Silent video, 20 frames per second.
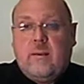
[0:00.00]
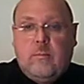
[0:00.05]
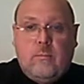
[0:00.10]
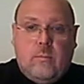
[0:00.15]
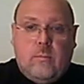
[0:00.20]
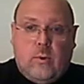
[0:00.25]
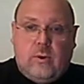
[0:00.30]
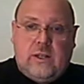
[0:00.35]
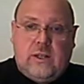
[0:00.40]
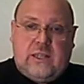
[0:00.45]

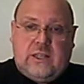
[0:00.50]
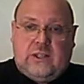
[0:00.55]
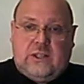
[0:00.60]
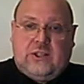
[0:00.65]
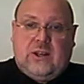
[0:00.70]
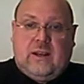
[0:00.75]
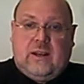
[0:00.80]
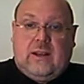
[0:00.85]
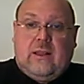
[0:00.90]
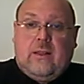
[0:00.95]

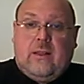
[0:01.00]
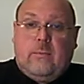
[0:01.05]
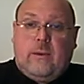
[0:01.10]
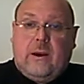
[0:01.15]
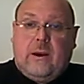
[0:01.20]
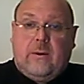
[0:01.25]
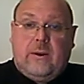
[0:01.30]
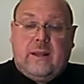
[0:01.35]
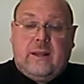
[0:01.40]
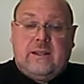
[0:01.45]
moisture in the
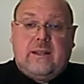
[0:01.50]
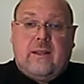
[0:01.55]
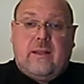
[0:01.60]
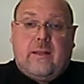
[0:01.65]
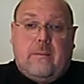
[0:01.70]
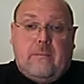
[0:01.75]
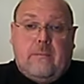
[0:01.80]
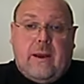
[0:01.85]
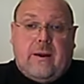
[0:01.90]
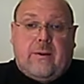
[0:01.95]
bone is in
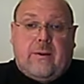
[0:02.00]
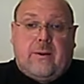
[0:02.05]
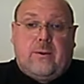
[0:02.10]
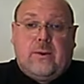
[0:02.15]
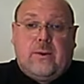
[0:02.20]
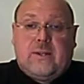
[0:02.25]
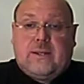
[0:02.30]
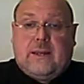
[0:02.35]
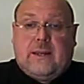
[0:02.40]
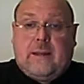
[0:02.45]
the marrow,
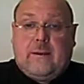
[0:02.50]
isn't